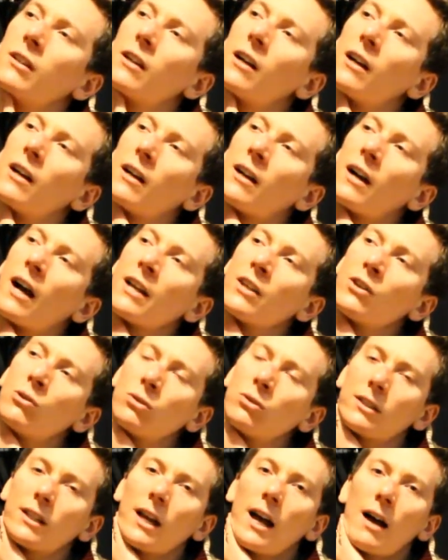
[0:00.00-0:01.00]
I
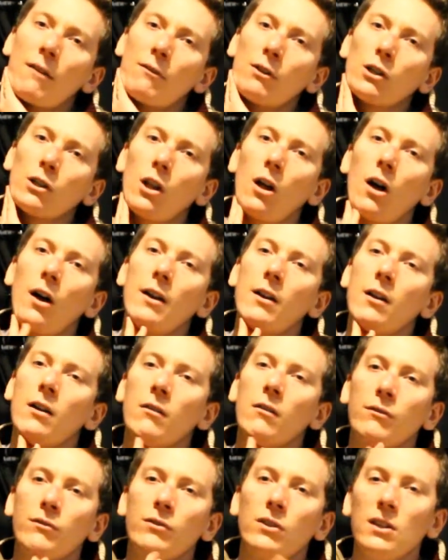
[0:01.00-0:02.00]
used to have a lot
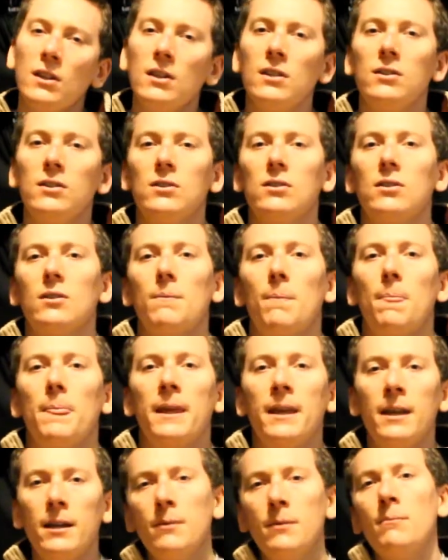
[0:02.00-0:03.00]
of yeast
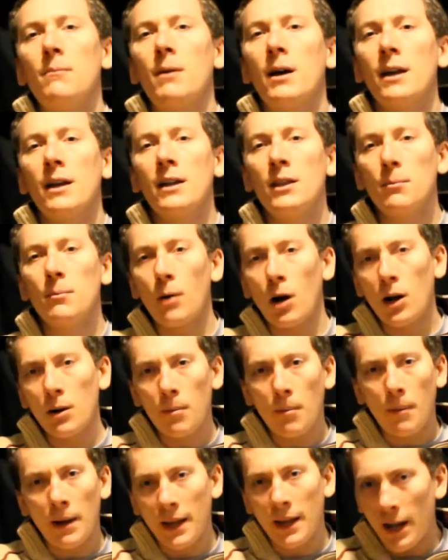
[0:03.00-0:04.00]
in the
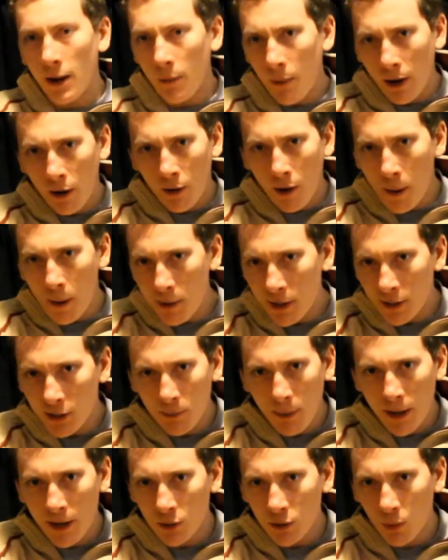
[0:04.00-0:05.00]
bottom of my kegerator. I'm in a
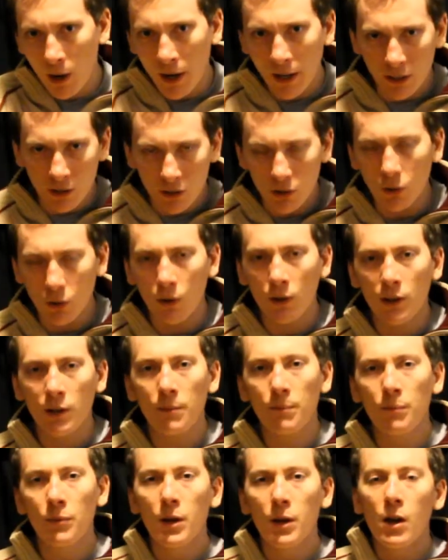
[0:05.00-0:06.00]
space where I can store
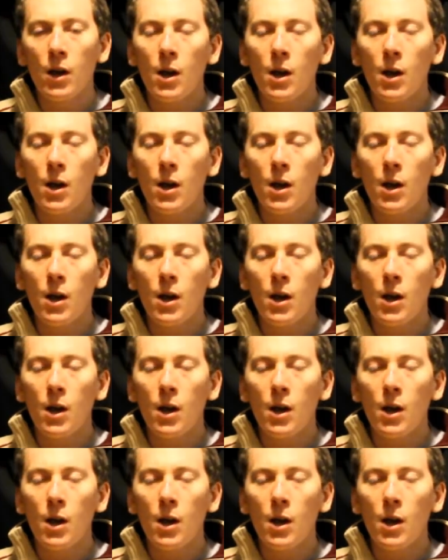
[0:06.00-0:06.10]
them.